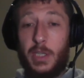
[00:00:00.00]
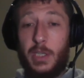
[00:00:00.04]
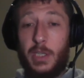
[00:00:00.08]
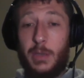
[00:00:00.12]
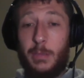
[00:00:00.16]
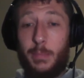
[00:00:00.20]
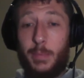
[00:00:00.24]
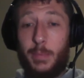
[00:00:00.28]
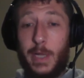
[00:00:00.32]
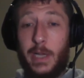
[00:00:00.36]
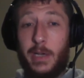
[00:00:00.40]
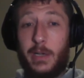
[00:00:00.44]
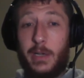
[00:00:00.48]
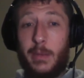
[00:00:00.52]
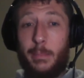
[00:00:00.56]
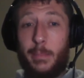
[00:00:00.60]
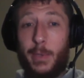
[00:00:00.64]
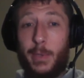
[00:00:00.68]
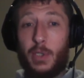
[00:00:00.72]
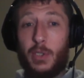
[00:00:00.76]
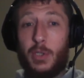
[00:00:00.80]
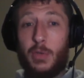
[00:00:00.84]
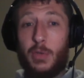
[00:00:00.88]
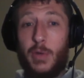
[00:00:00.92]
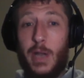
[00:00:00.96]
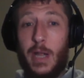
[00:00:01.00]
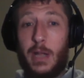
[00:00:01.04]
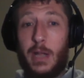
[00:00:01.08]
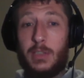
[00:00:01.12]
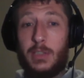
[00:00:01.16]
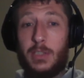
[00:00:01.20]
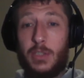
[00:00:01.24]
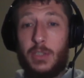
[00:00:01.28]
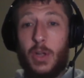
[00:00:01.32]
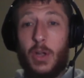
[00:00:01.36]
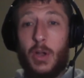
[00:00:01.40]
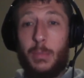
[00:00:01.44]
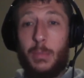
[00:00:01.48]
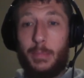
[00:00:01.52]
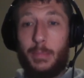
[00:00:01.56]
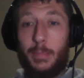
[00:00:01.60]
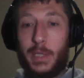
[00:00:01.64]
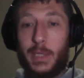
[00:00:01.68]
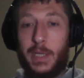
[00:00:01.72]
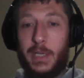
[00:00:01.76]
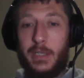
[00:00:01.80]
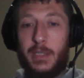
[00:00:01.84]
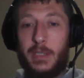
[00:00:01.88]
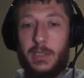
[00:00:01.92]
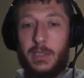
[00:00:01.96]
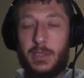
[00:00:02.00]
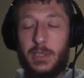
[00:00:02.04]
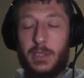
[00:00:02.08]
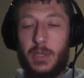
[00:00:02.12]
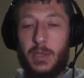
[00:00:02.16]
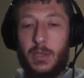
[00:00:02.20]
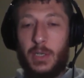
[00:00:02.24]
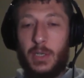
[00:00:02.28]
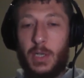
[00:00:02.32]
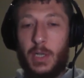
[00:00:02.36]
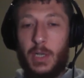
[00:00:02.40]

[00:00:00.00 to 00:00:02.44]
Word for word: good player to build around star players. So